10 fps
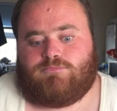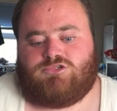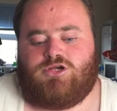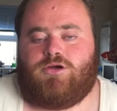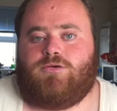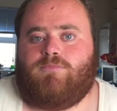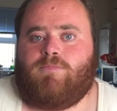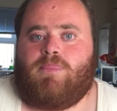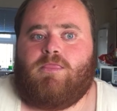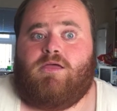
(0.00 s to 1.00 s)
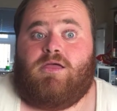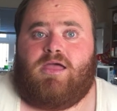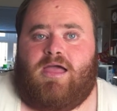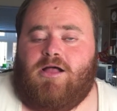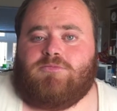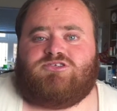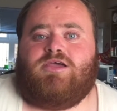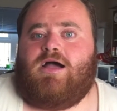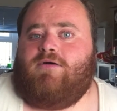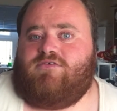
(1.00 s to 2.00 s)
So it helps that
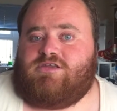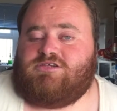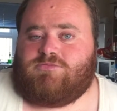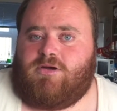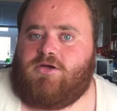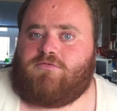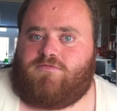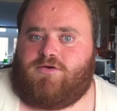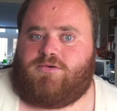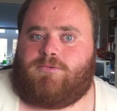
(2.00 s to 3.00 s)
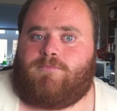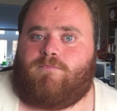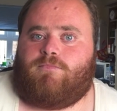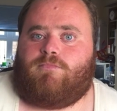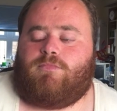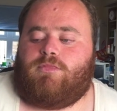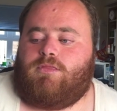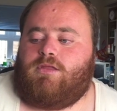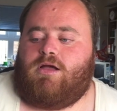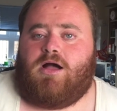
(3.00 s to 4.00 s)
you have a decent microphone.
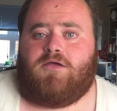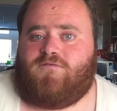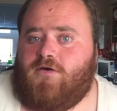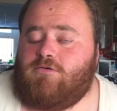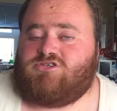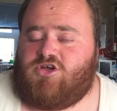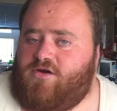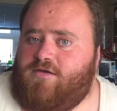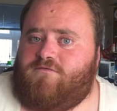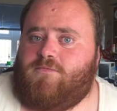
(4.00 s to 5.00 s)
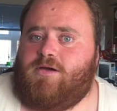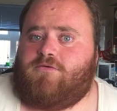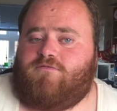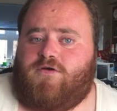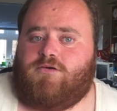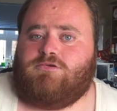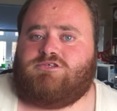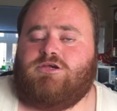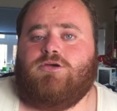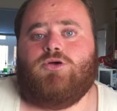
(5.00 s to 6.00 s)
iPhones are great for
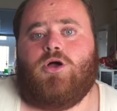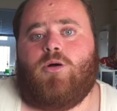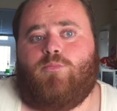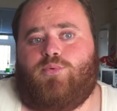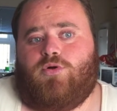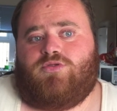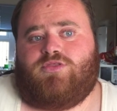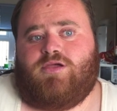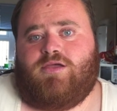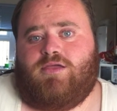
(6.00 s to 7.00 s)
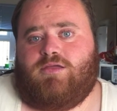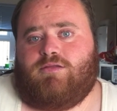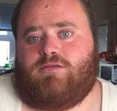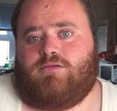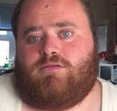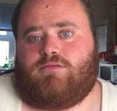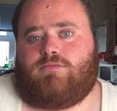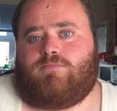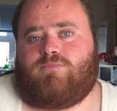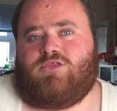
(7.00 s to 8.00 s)
microphones, but they're
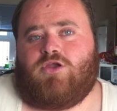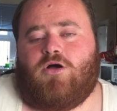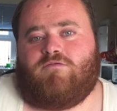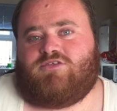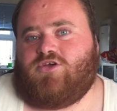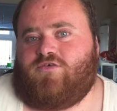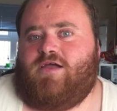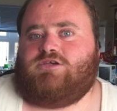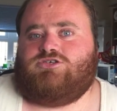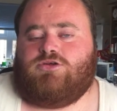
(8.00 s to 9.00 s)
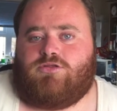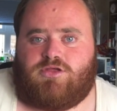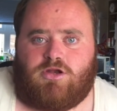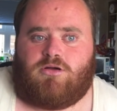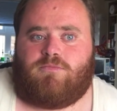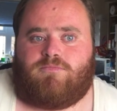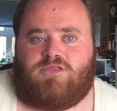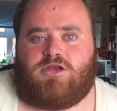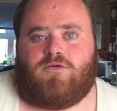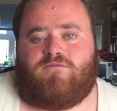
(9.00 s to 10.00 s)
not directional.
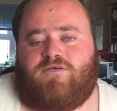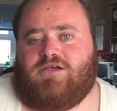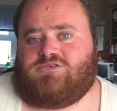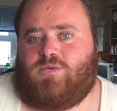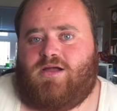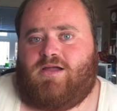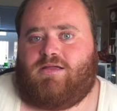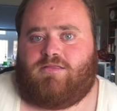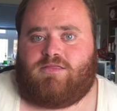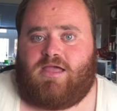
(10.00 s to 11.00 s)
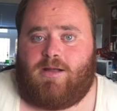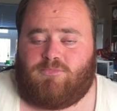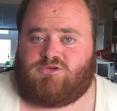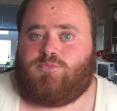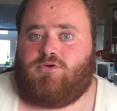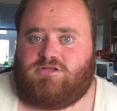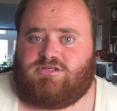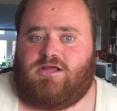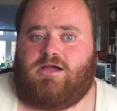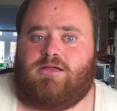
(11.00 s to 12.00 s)
They don't face where the camera's
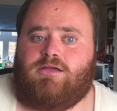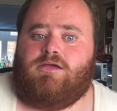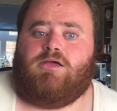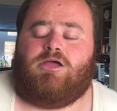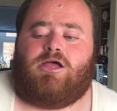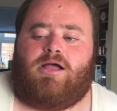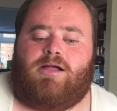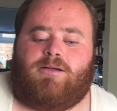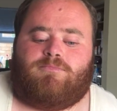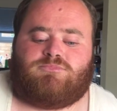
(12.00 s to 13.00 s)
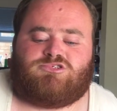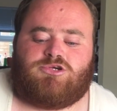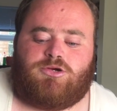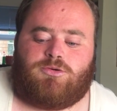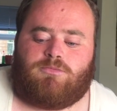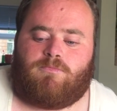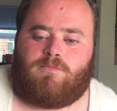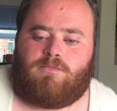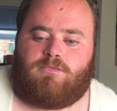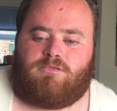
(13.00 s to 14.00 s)
pointing at. So
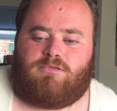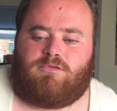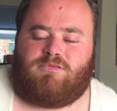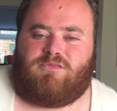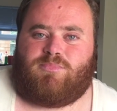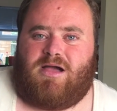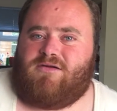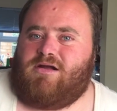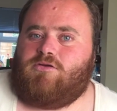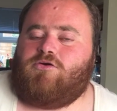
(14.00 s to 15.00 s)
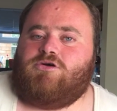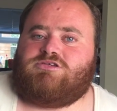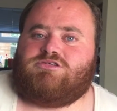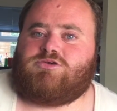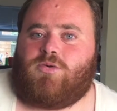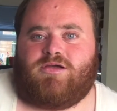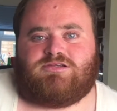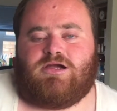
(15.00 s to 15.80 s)
background noise is quite